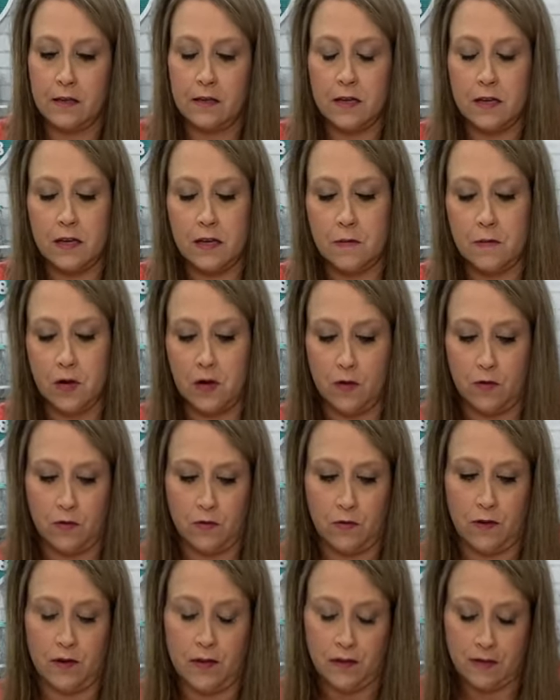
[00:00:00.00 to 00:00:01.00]
Come
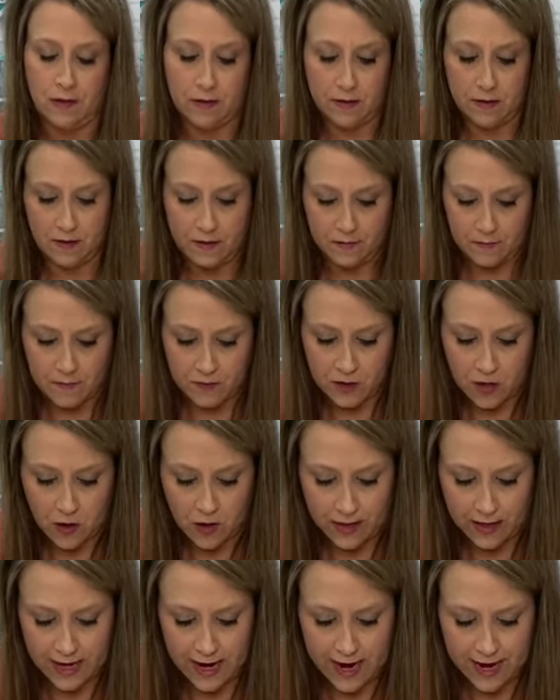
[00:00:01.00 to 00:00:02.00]
on.
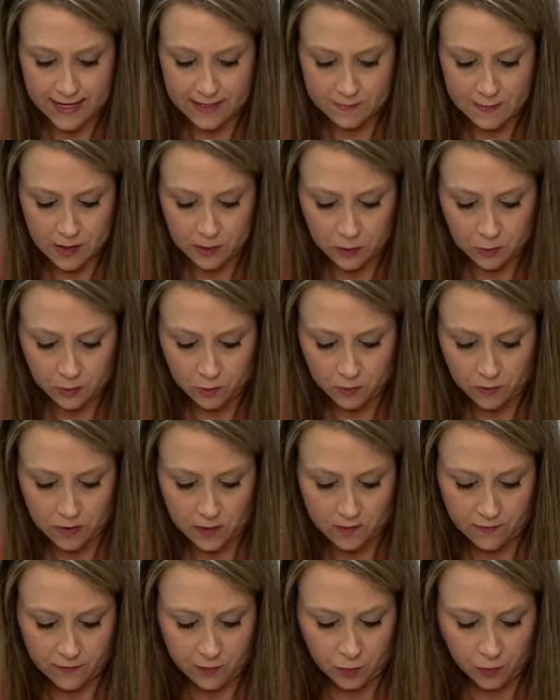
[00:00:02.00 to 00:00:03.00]
Sorry guys, my little
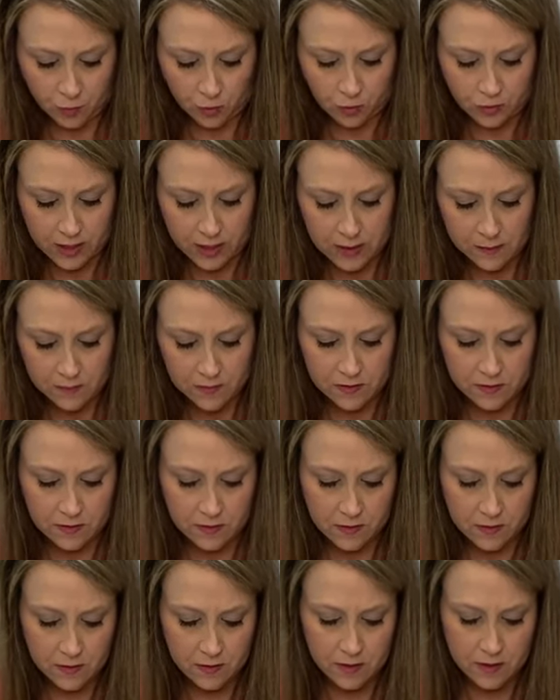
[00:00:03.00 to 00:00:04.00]
foil keeps
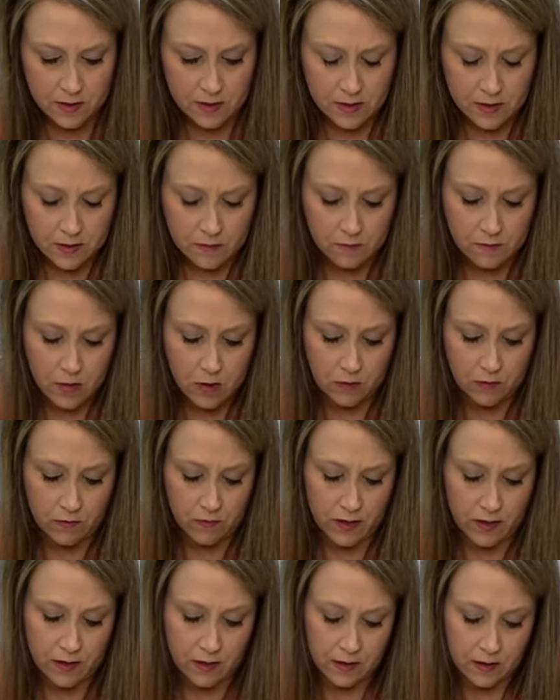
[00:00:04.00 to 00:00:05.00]

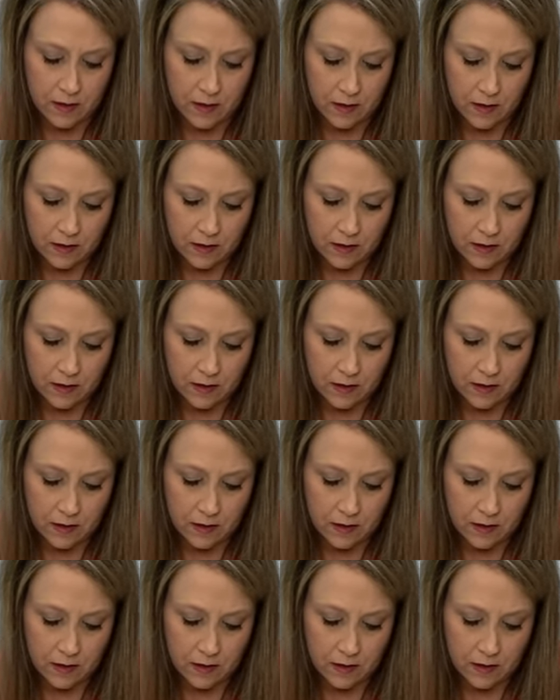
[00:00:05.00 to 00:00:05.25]
moving.